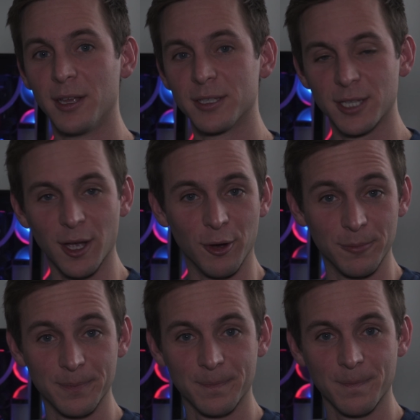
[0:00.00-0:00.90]

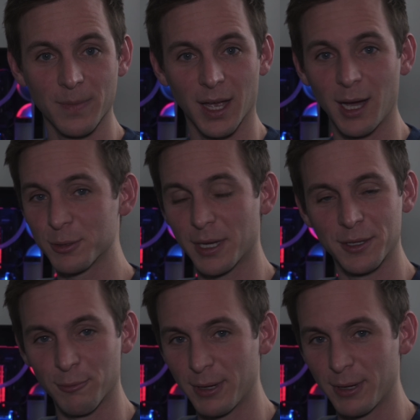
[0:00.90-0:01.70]
So I was going to have to